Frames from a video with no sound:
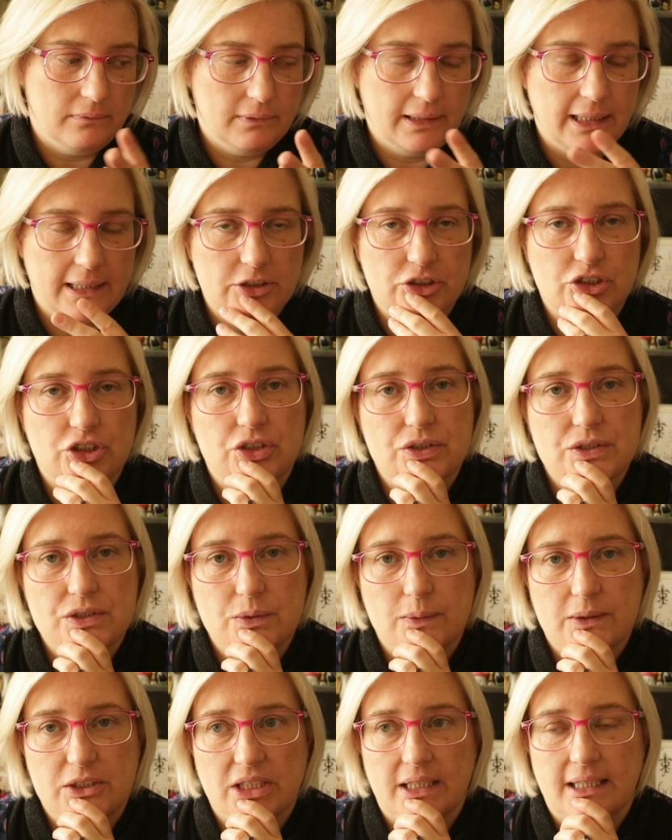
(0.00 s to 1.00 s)
get introduced
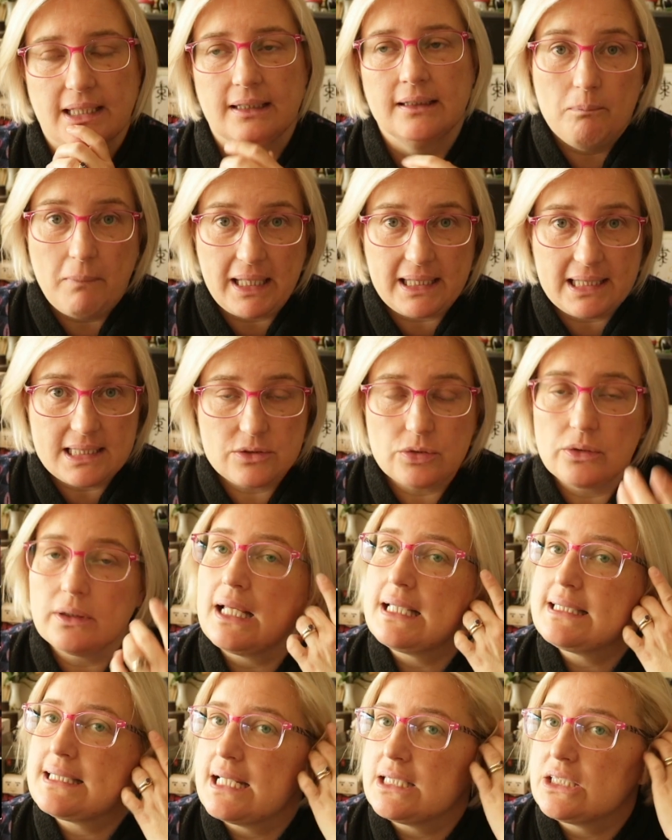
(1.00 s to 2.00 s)
to each other, make this
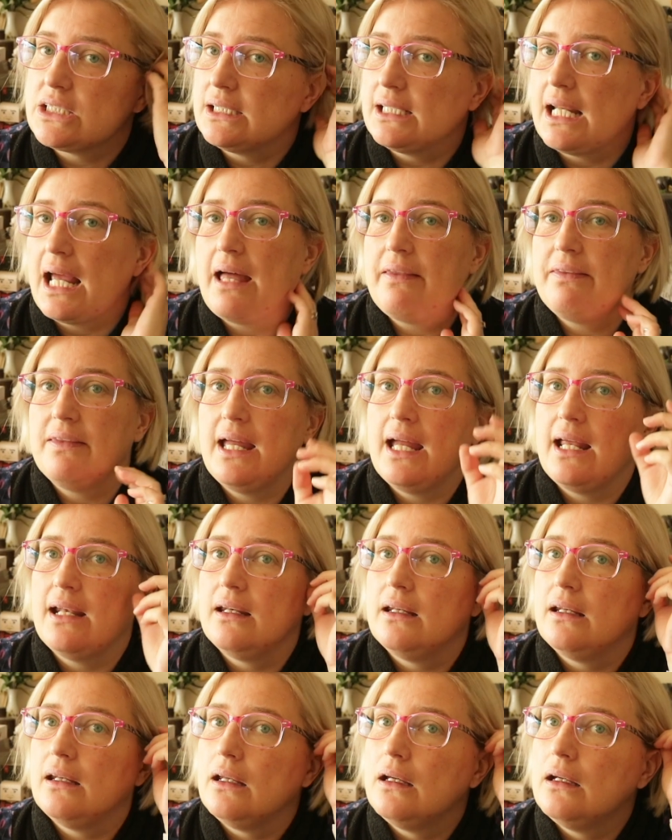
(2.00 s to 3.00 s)
realization, and
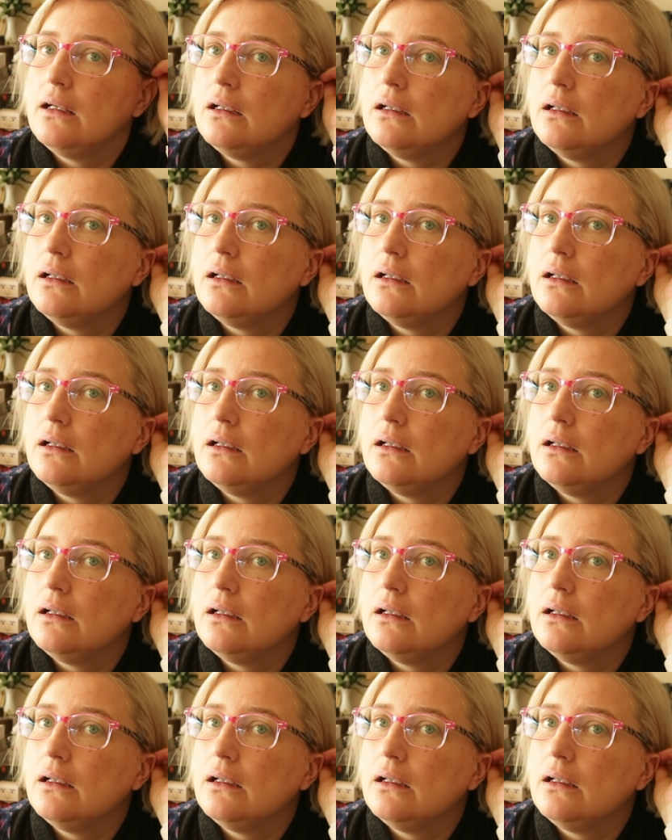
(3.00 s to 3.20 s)
then